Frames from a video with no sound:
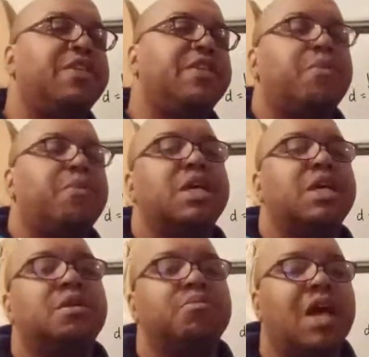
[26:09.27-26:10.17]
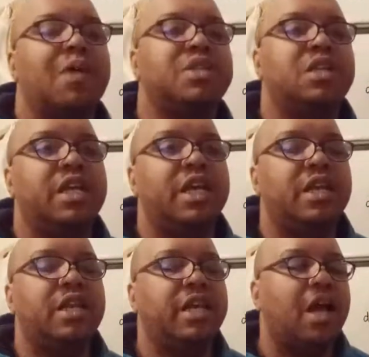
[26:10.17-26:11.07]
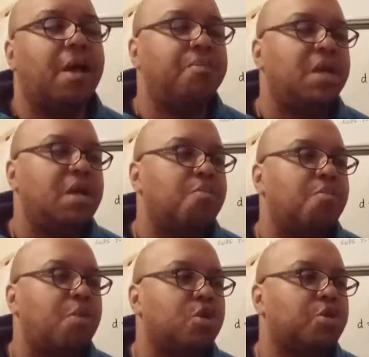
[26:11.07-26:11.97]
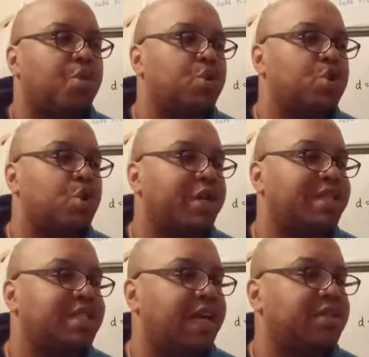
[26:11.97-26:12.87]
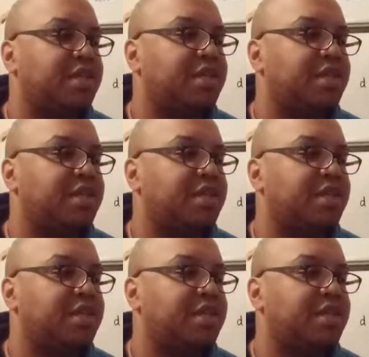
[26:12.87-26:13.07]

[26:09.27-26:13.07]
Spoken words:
because sometimes in the multiple choice tests,